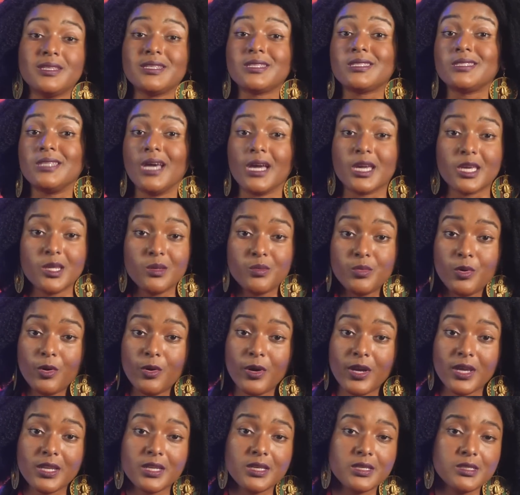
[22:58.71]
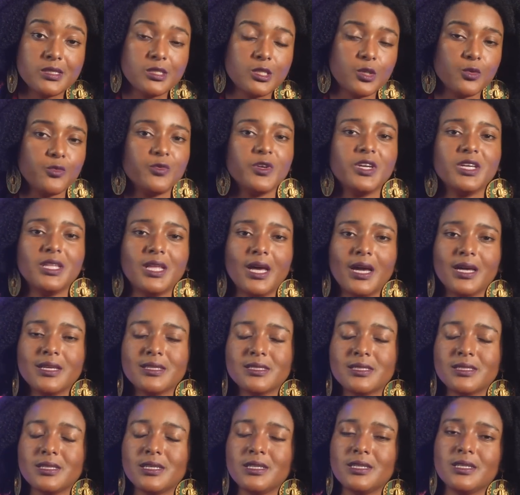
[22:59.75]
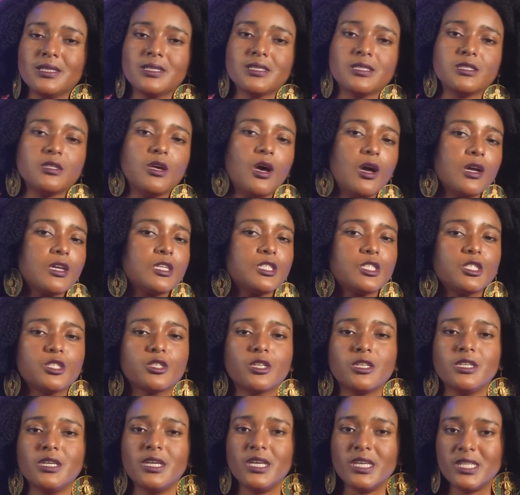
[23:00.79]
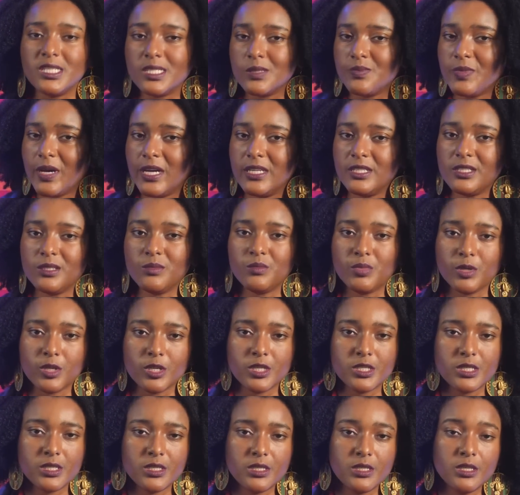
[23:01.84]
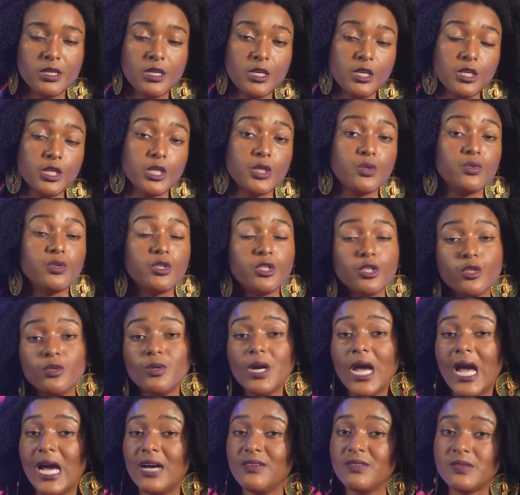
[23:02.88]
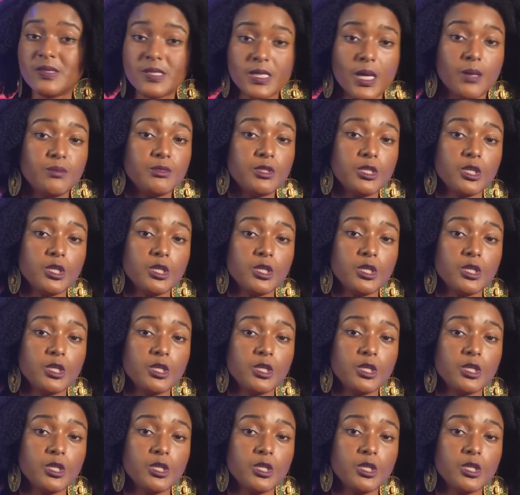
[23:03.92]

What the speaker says: The second point is to realize that as long as you're an independent person, you do have some